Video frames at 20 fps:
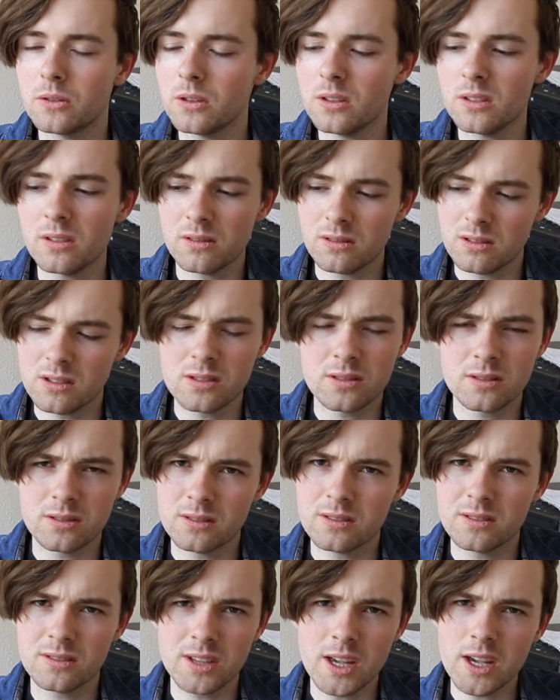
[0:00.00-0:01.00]

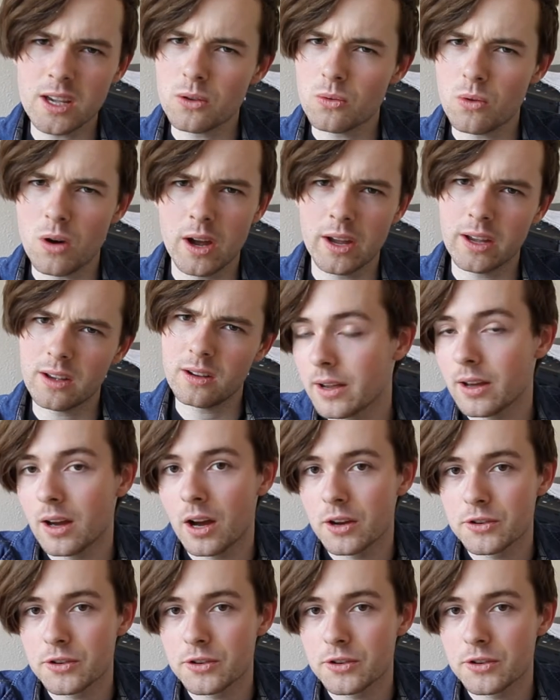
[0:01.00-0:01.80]
Just stay quiet, guys.